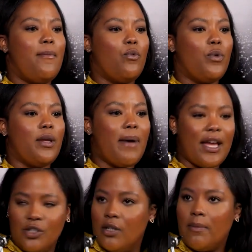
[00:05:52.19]
We're
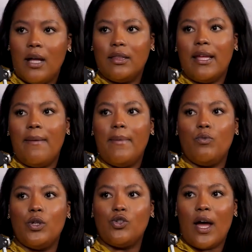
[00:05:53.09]
passionate about them, and
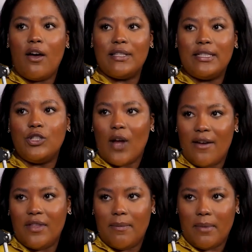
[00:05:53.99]
we try obviously
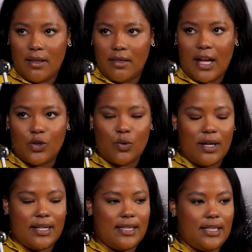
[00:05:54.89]
drive them in the actual
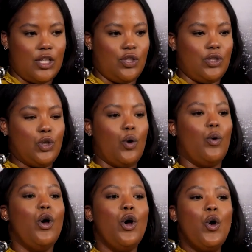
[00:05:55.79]
organization. So
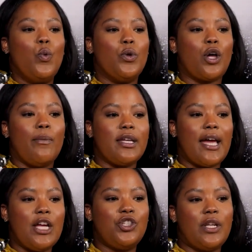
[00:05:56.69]
with
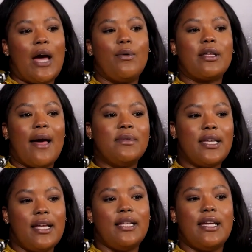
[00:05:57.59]
communication, how it comes
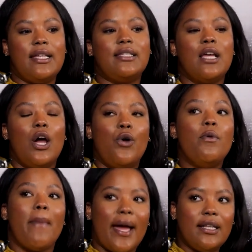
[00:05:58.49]
in, it's
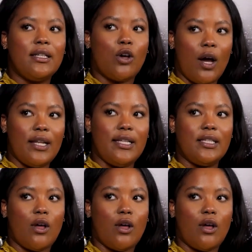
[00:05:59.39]
reminding colleagues